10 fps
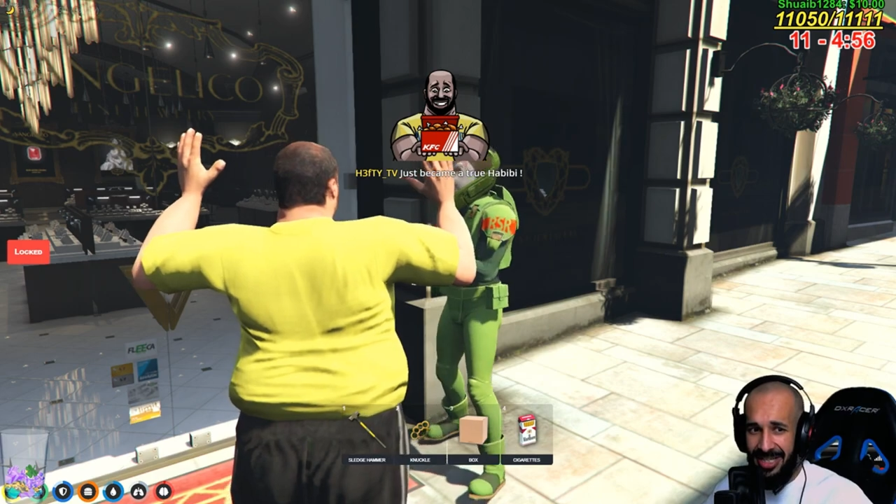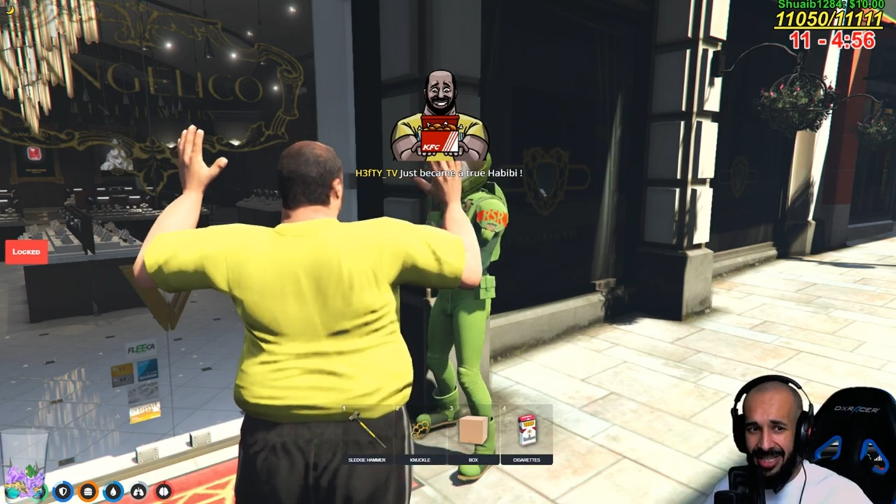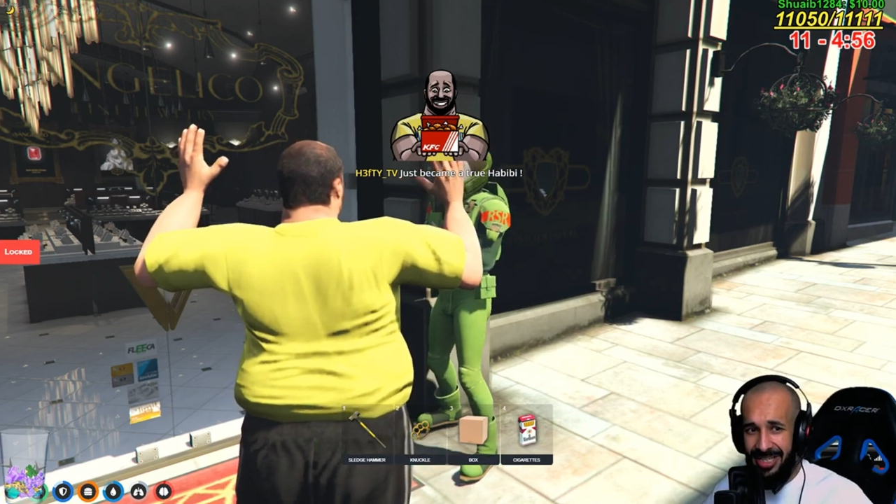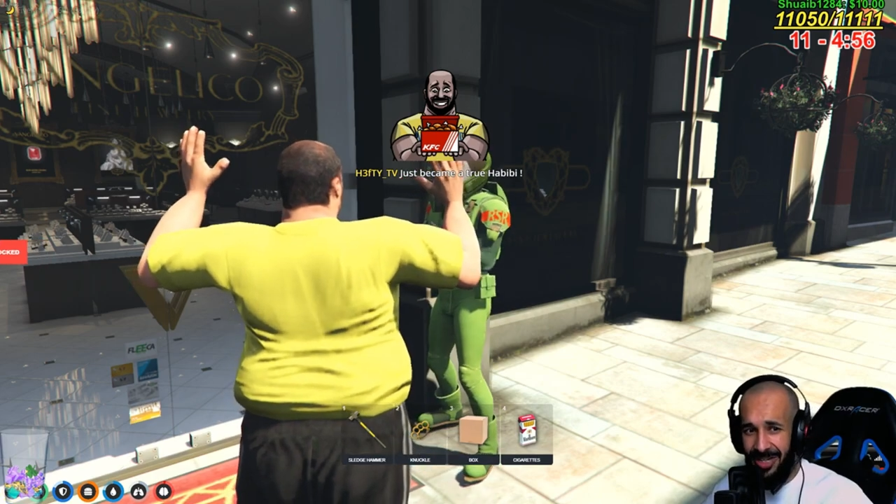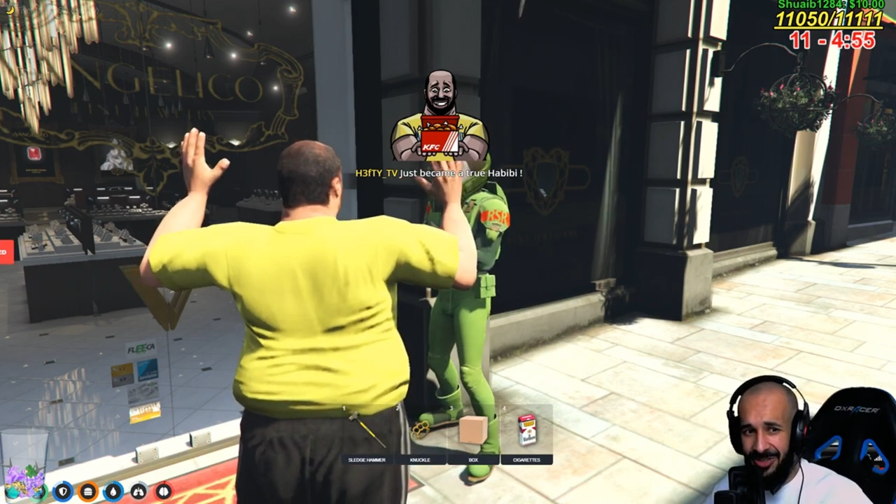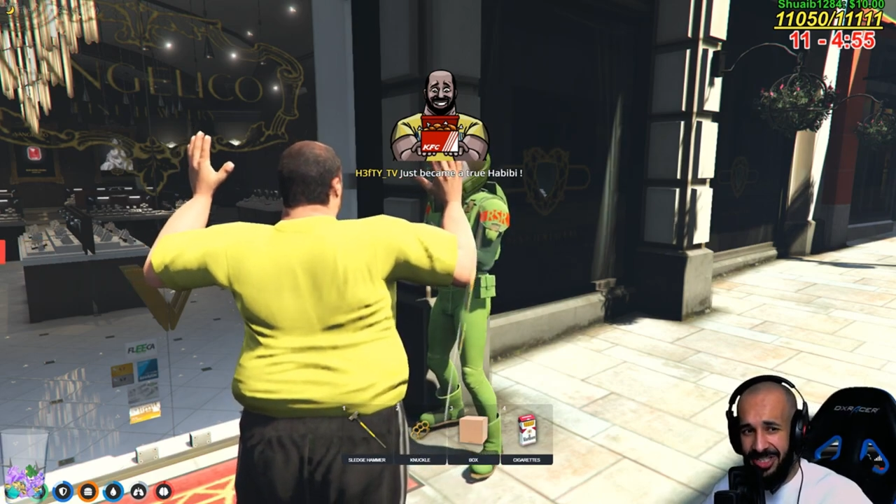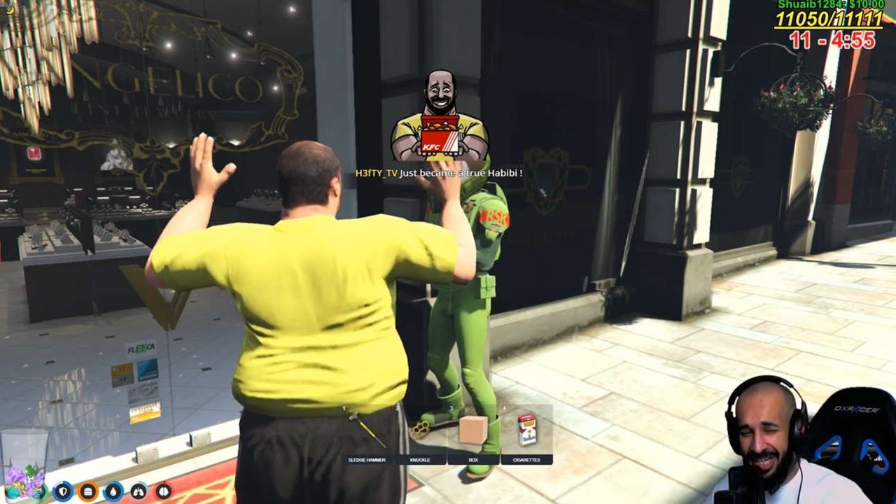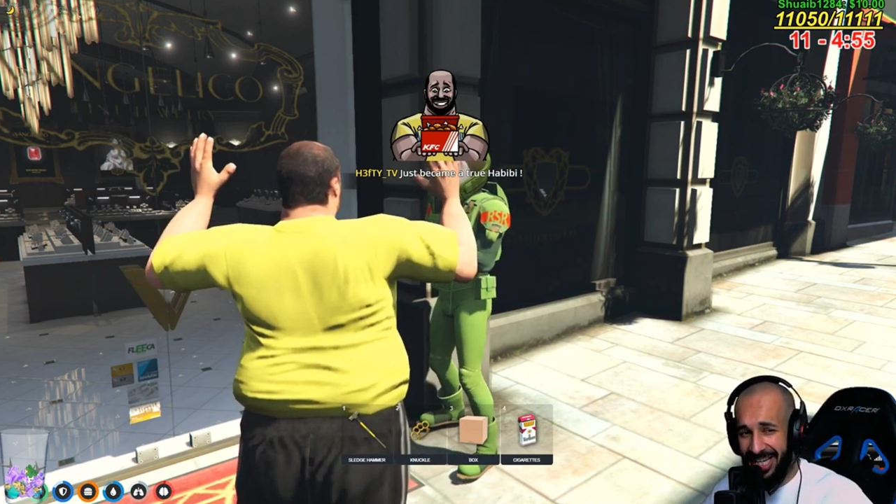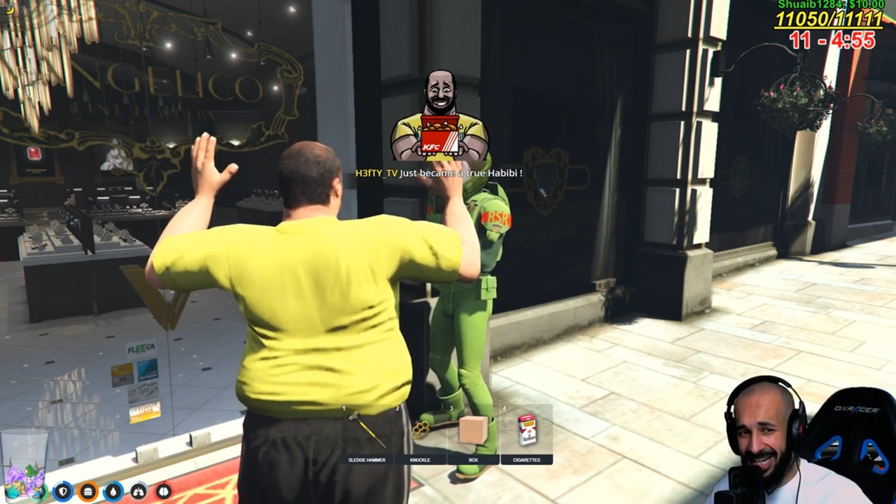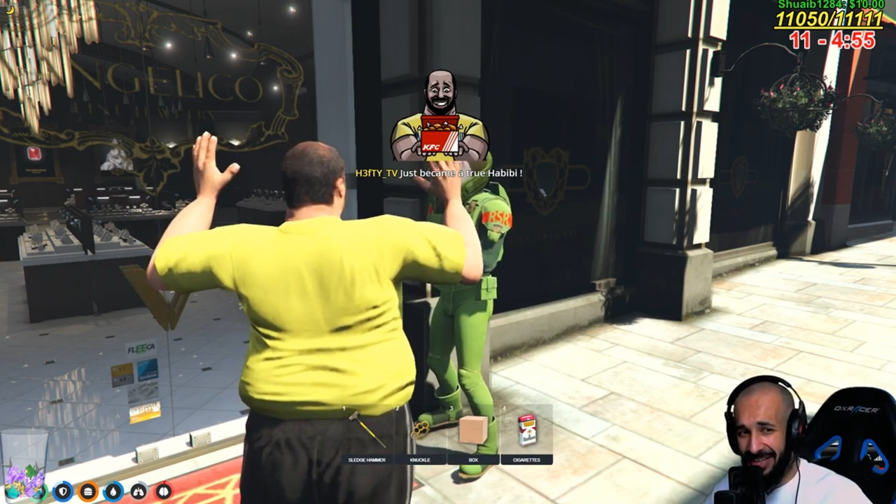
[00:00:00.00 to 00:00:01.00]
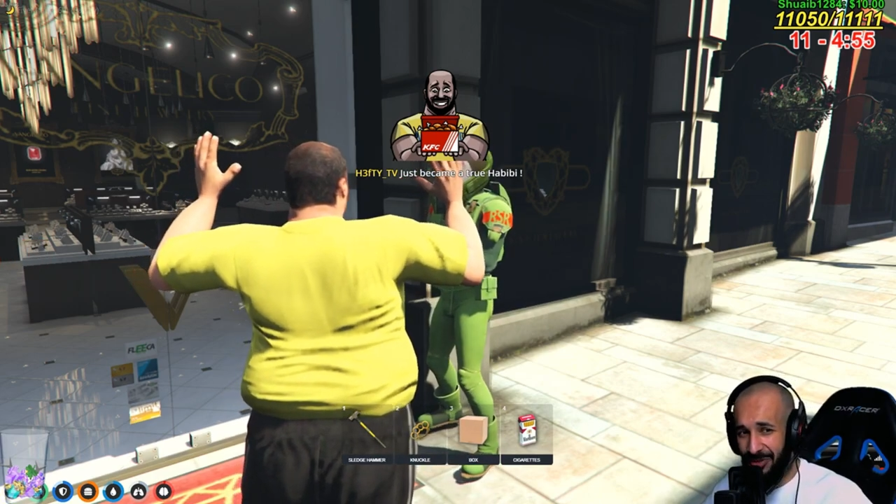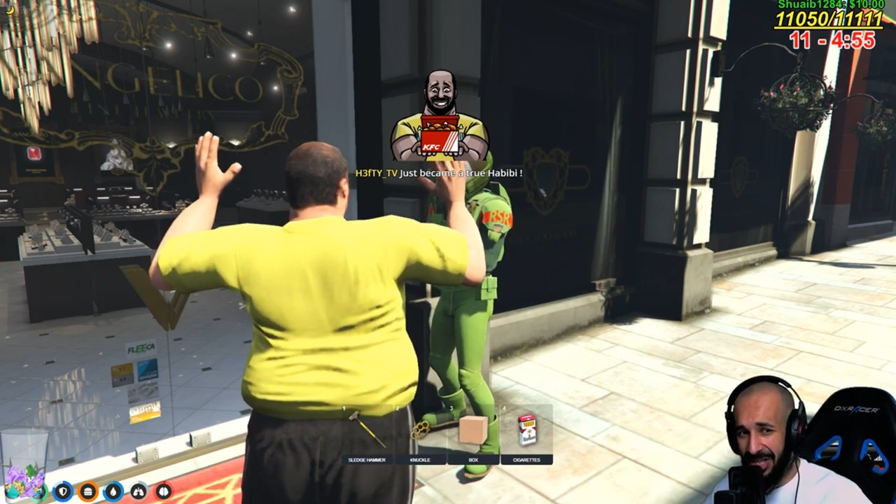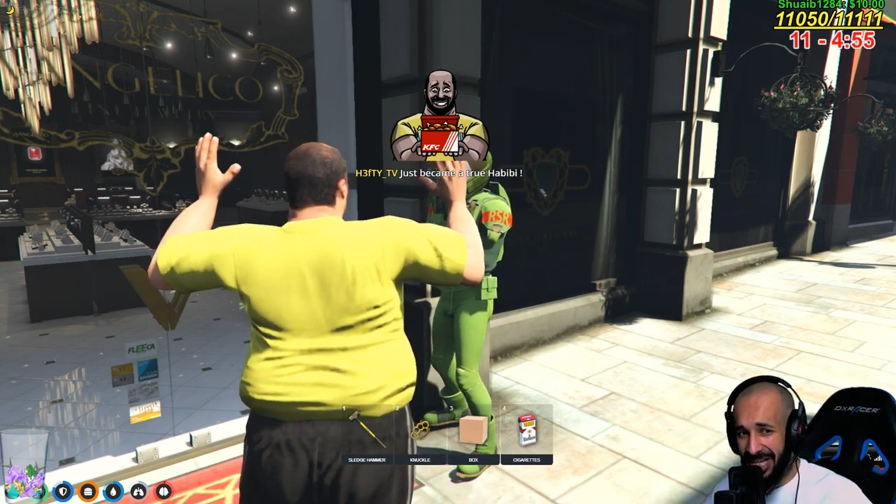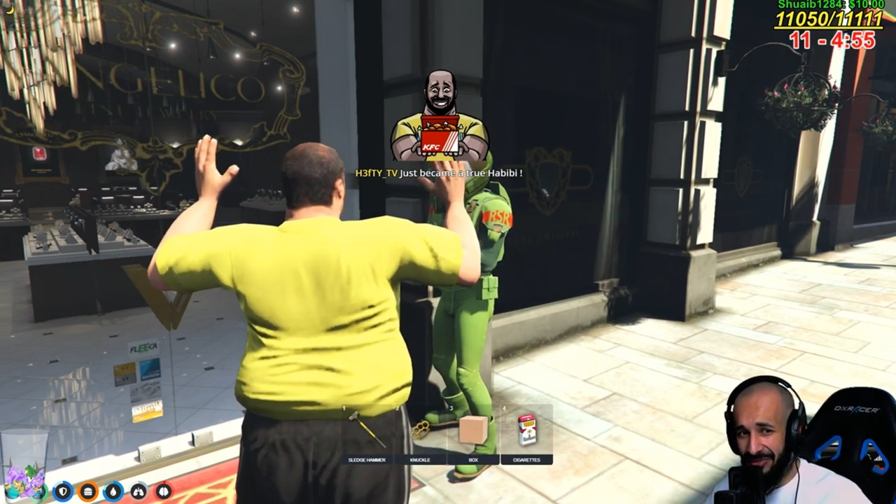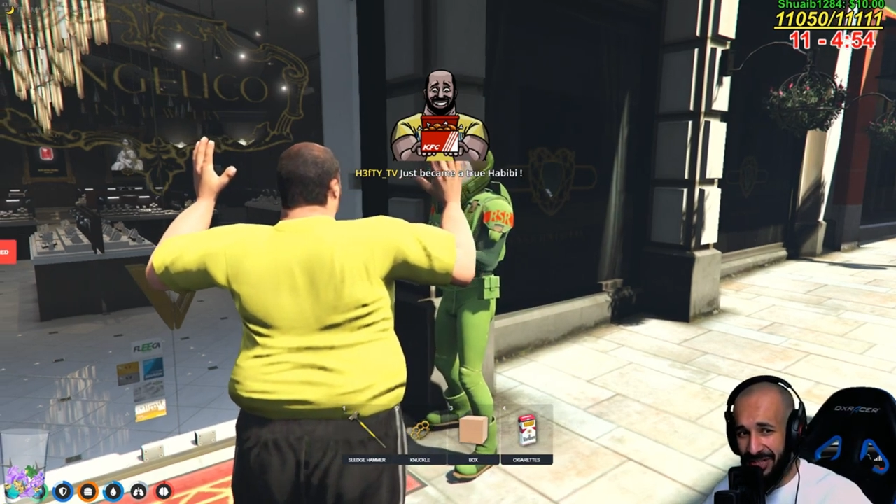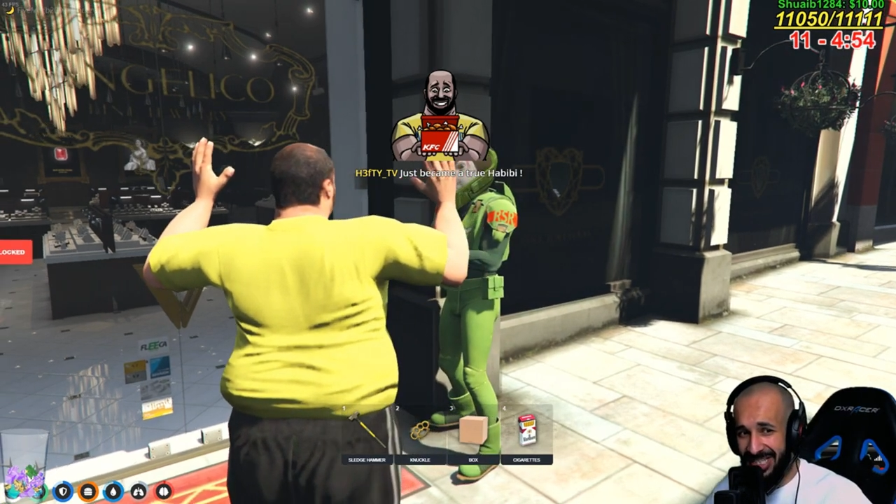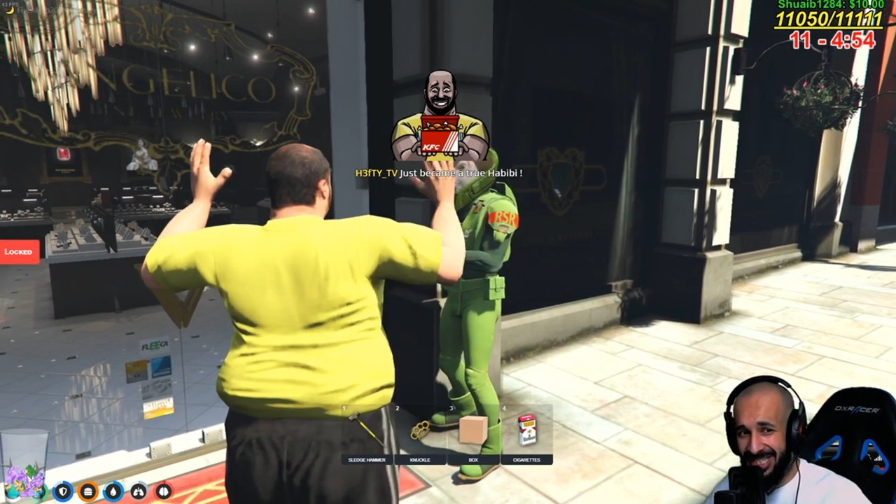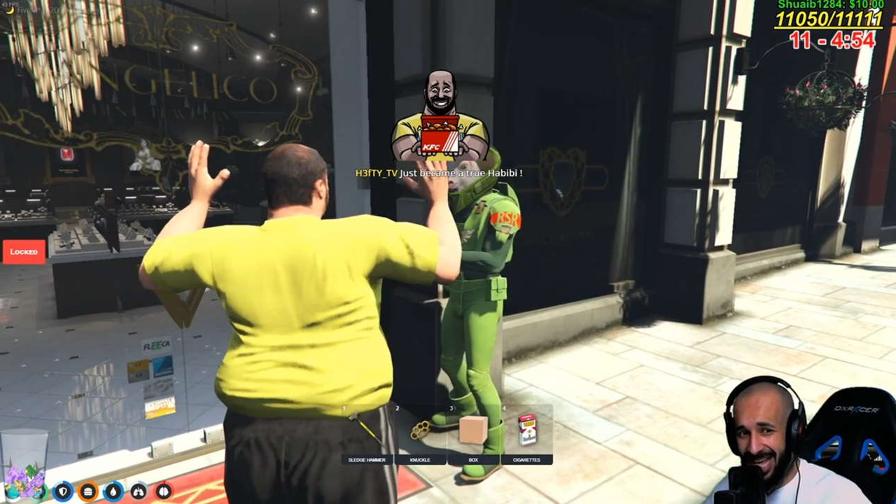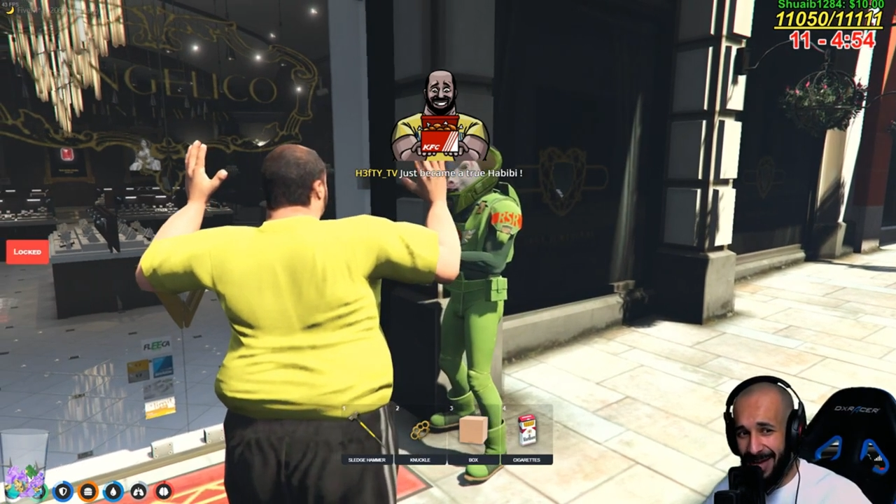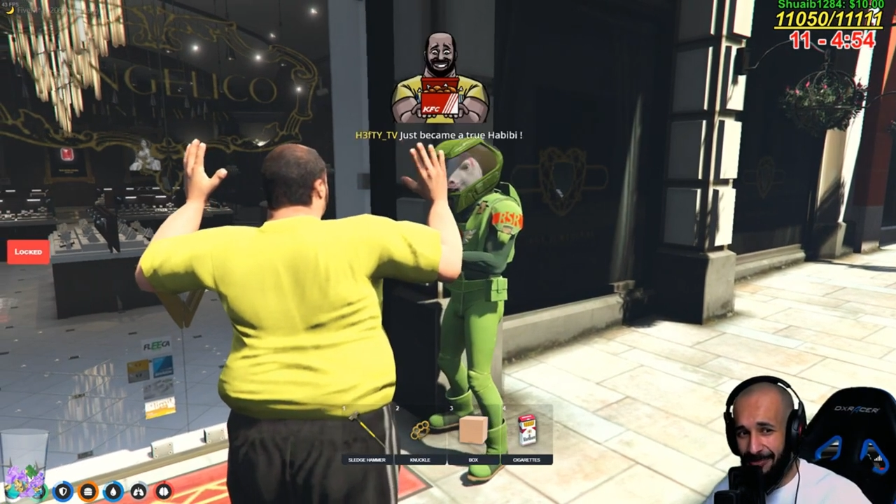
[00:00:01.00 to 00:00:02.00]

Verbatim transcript: Yo, we should get okay. it with the gifted sub.